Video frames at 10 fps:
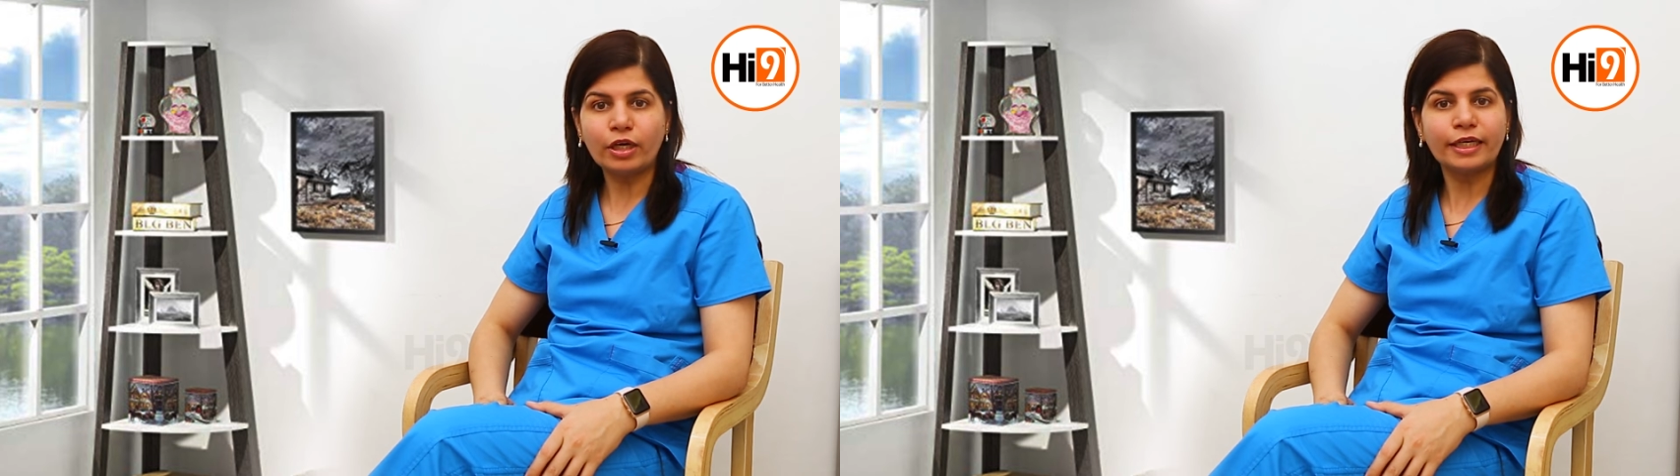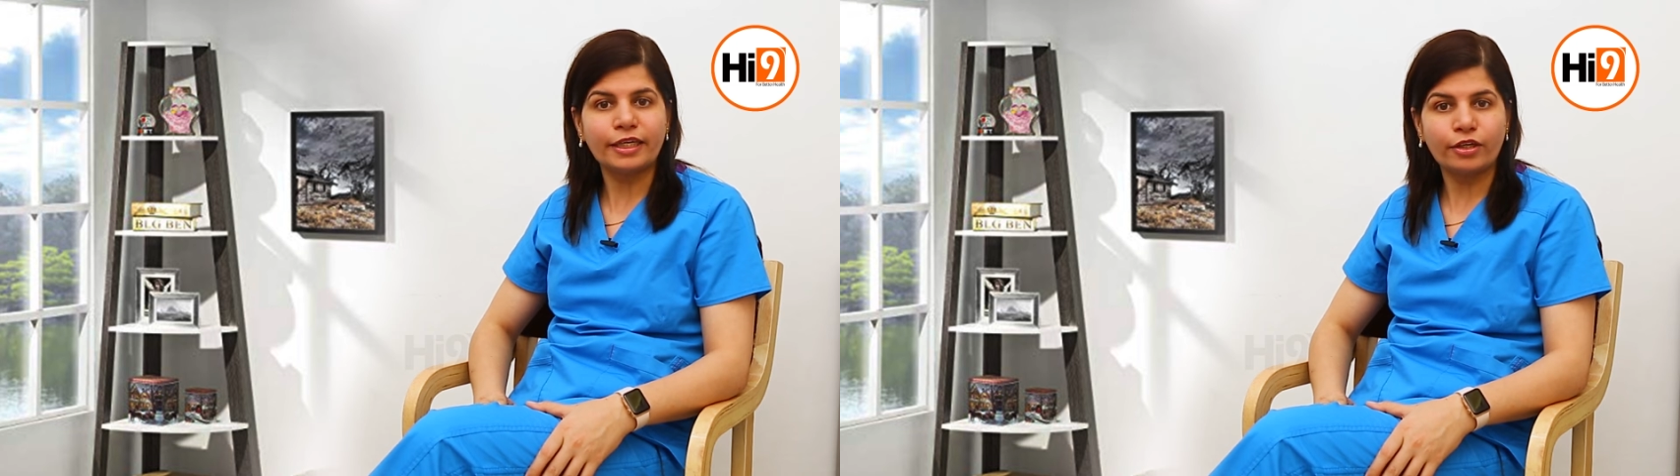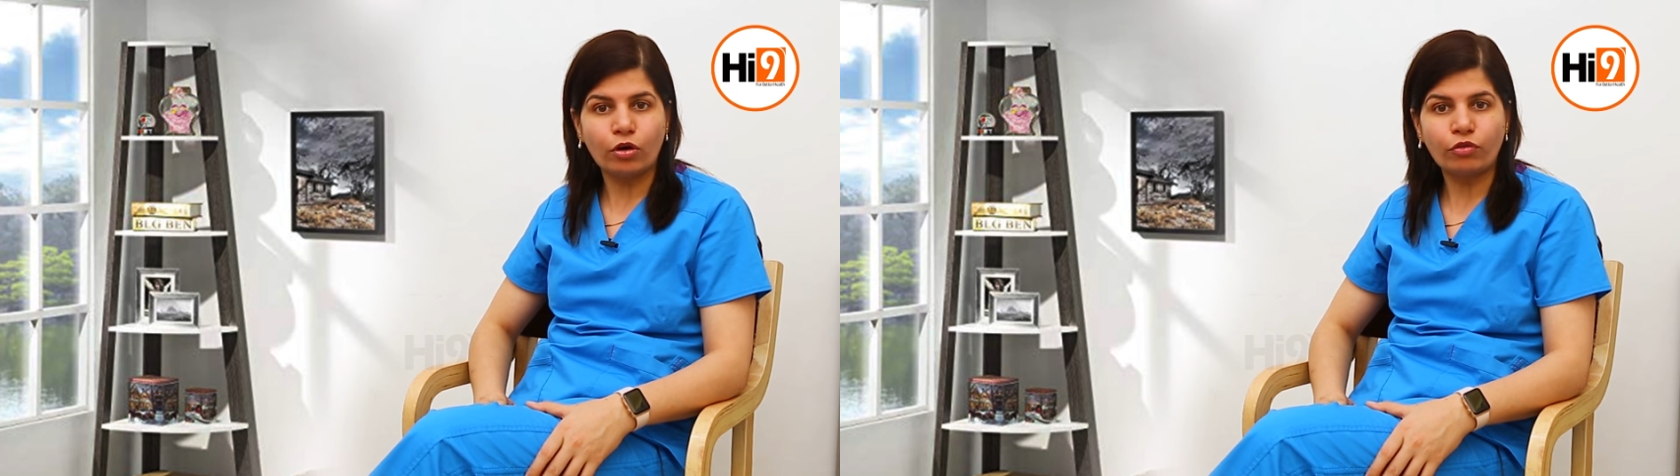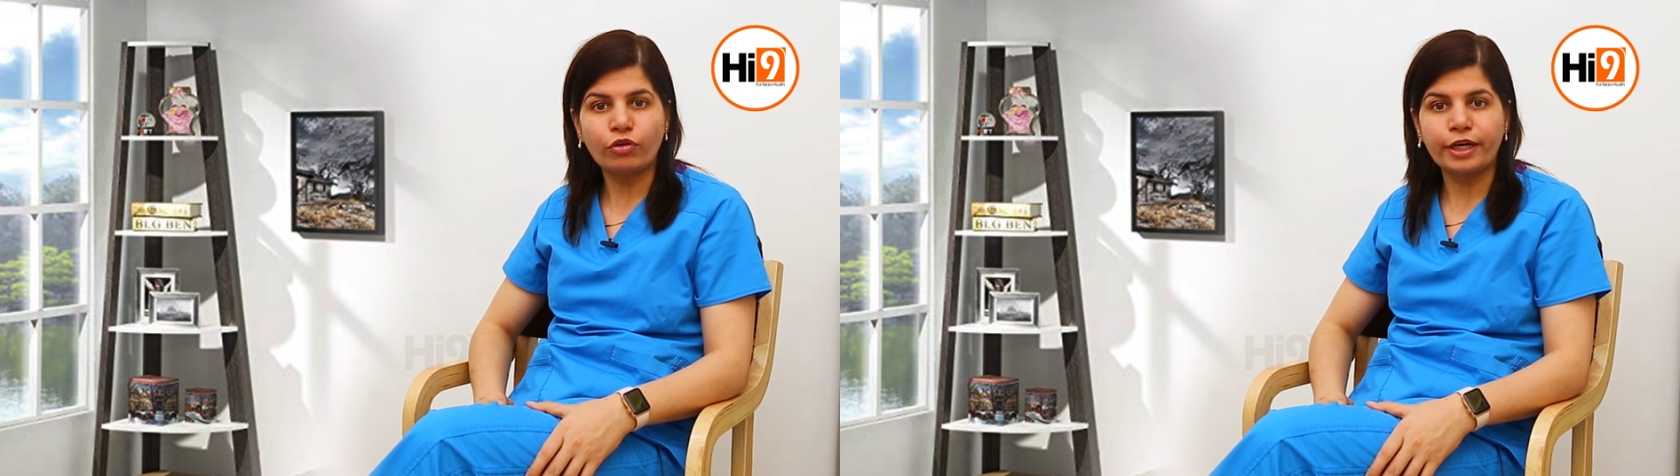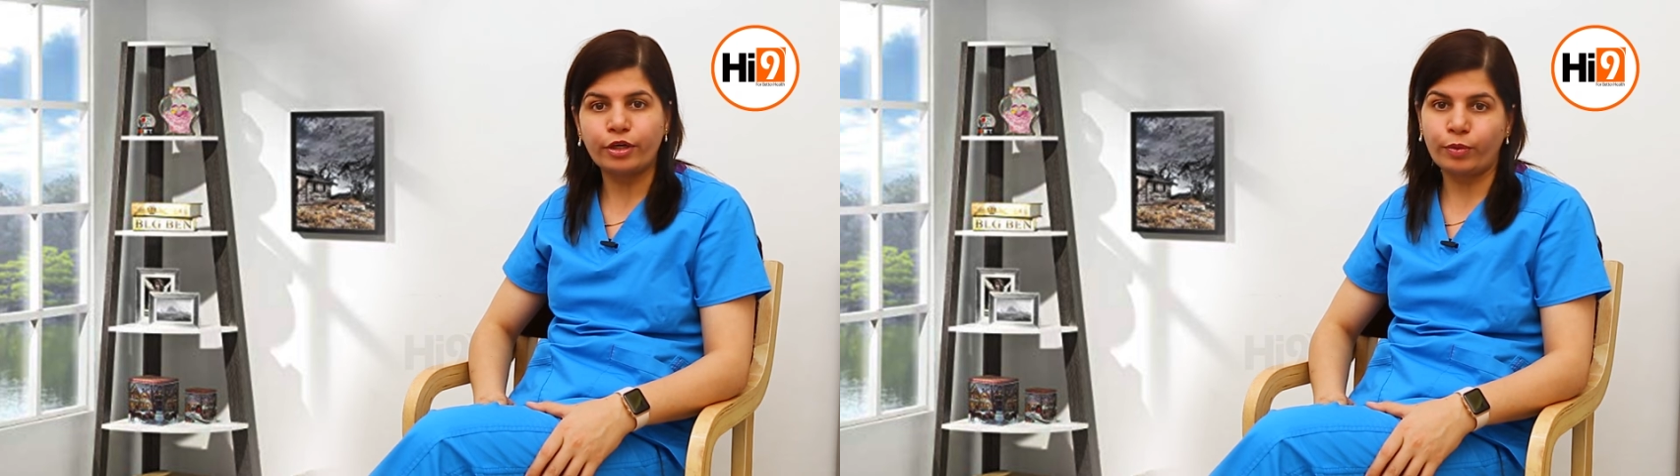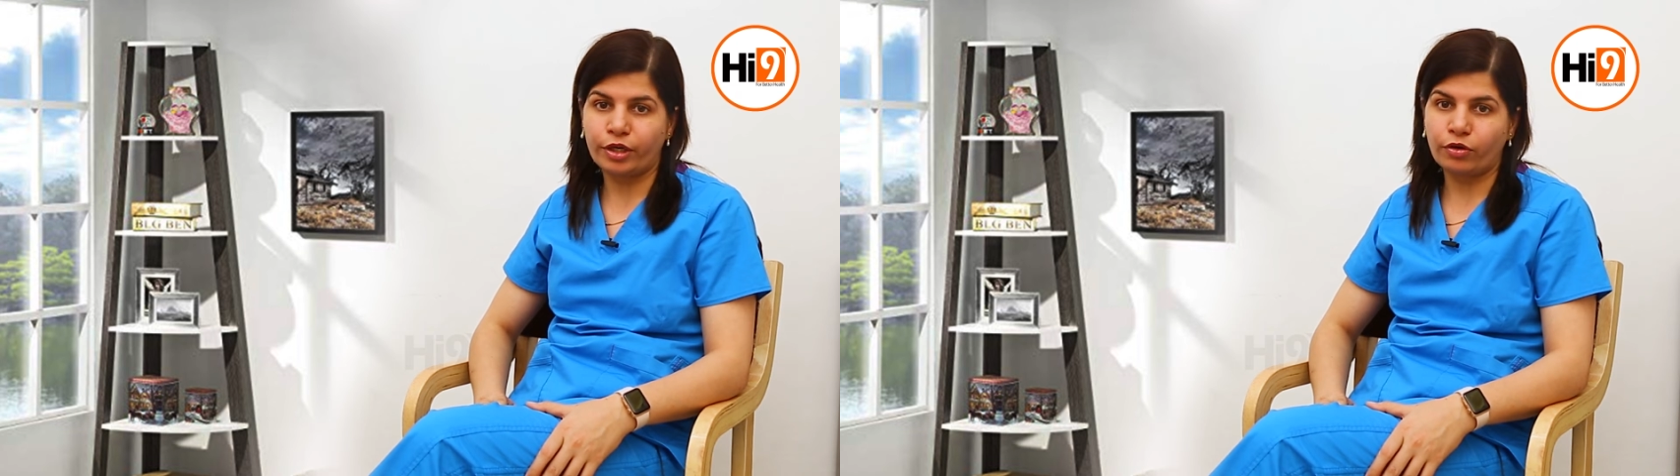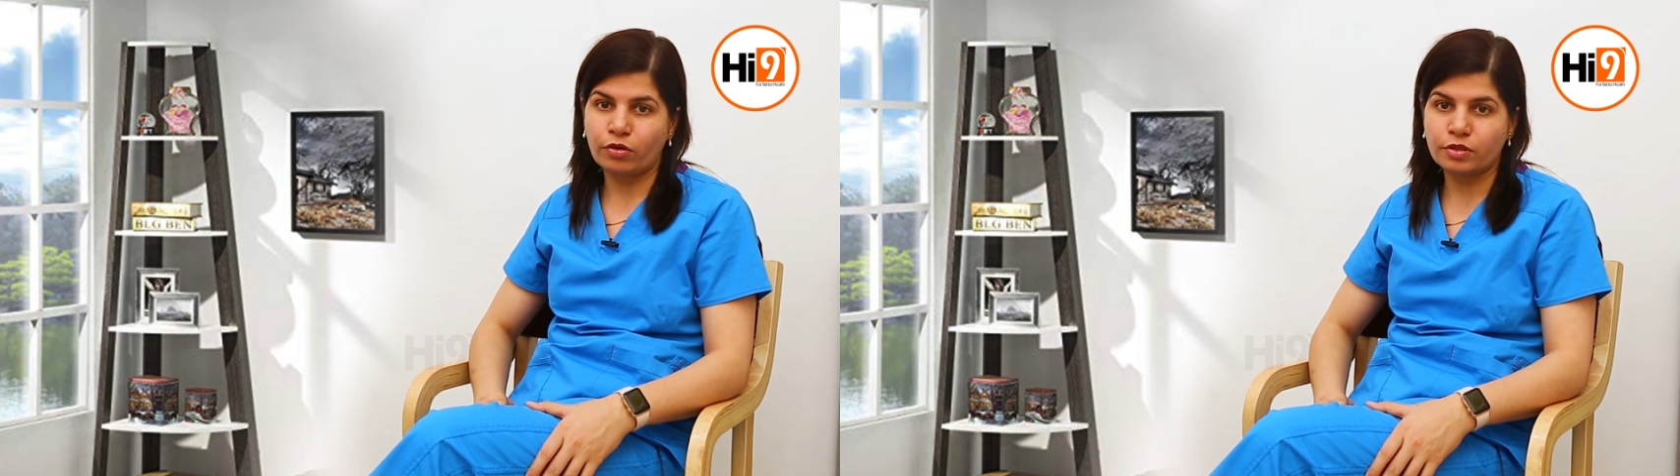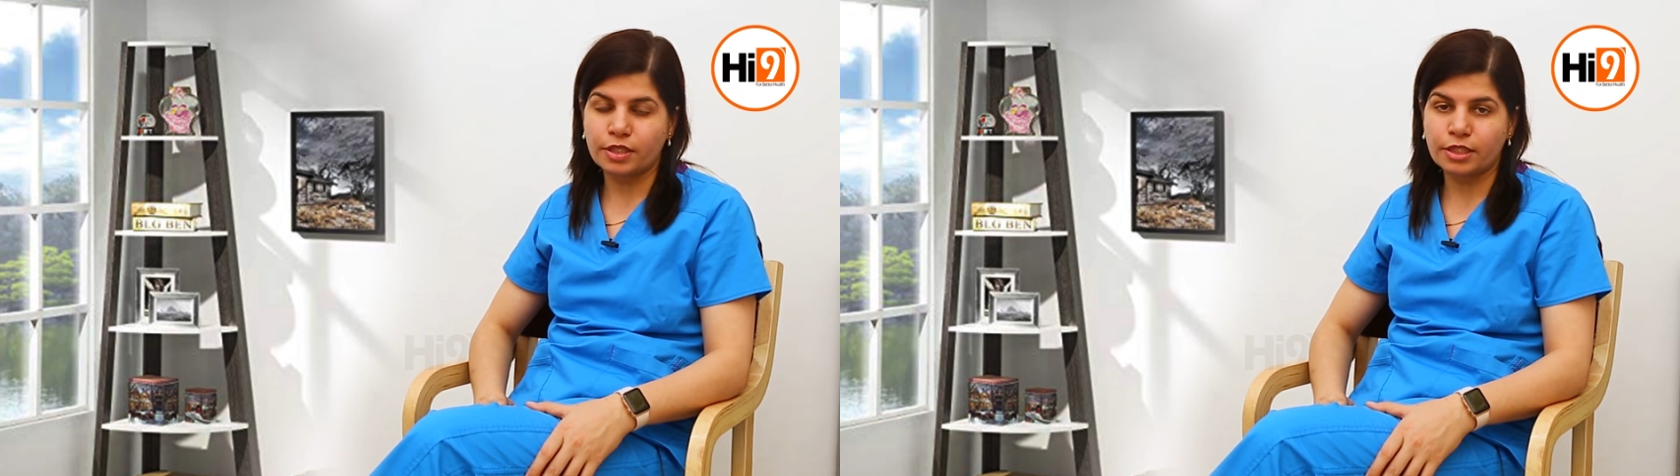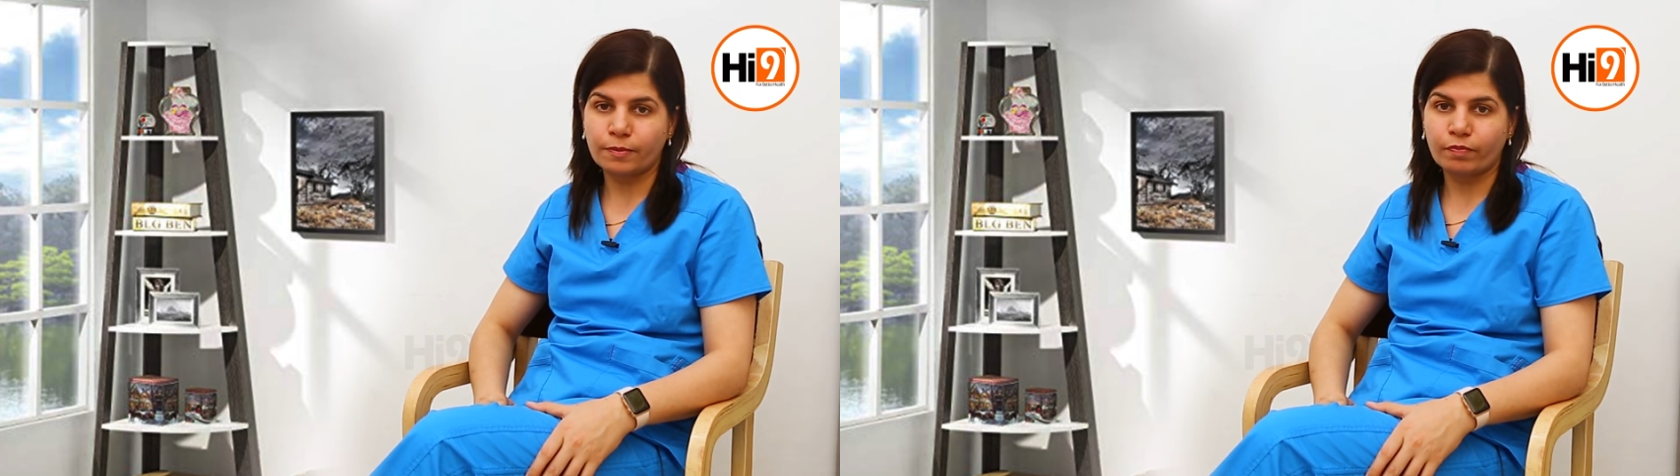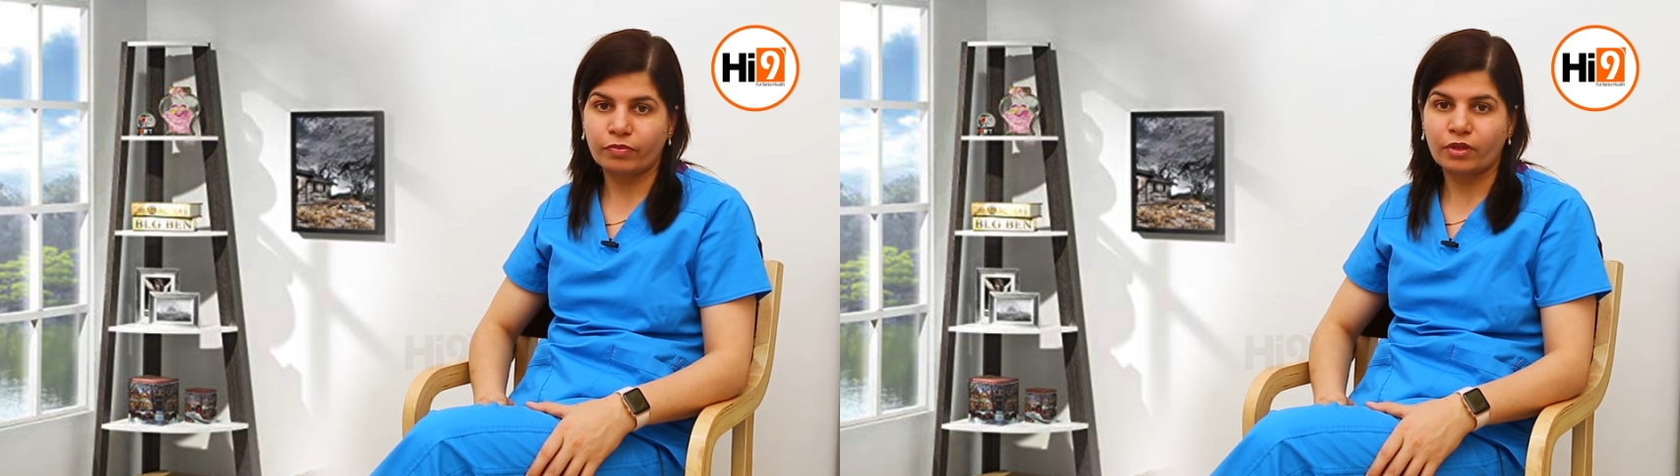not a cure for endometriosis.